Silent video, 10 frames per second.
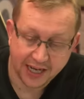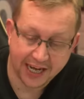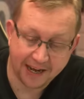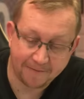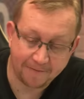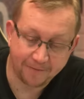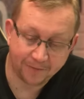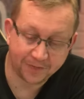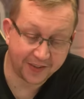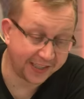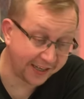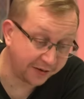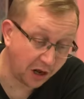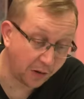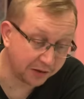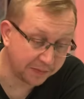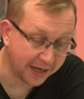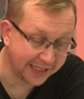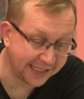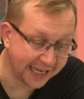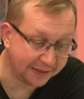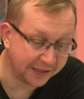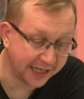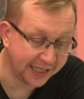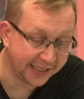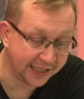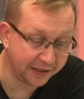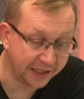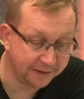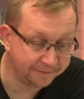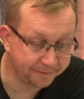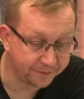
They didn't know how to manage the game tonight, did they?